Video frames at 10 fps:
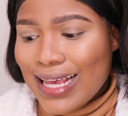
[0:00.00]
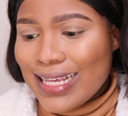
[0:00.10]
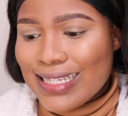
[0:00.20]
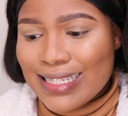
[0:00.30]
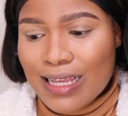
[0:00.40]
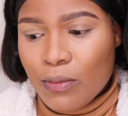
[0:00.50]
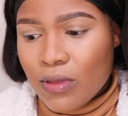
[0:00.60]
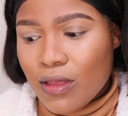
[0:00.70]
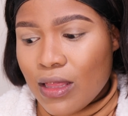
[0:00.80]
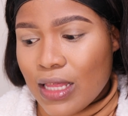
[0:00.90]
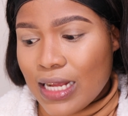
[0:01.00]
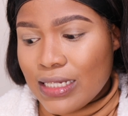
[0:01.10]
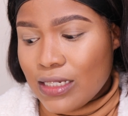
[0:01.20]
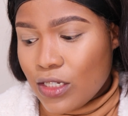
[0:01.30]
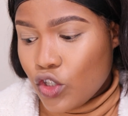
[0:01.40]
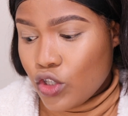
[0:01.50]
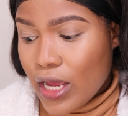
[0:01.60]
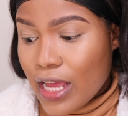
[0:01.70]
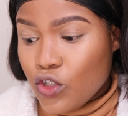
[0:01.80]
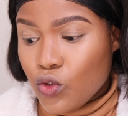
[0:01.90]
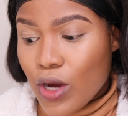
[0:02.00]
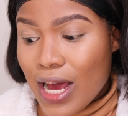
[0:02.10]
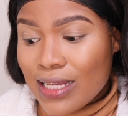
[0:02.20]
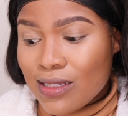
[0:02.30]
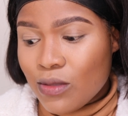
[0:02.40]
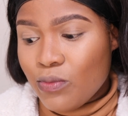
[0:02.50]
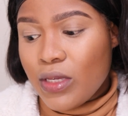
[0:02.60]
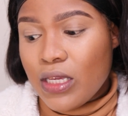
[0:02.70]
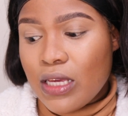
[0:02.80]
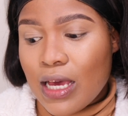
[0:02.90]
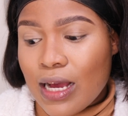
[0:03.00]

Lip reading: Something that, had you asked me a